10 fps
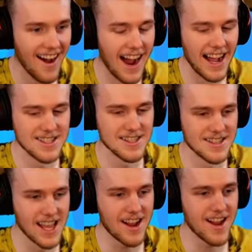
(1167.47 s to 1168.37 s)
All right, so this
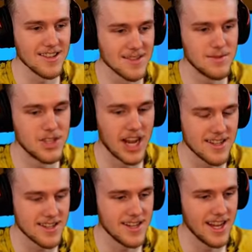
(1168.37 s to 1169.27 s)
is like custom
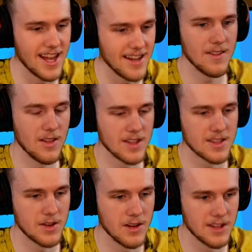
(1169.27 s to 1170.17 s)
chests that you get. Lots
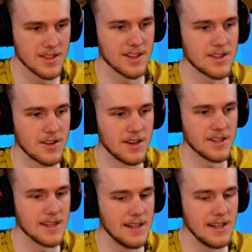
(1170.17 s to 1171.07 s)
of goodies, lots of
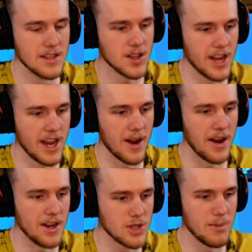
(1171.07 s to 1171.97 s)
goodies. So here,
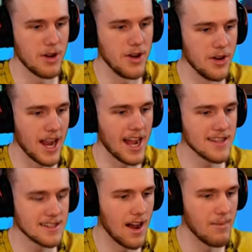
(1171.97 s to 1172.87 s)
here's what I'm going to do, guys.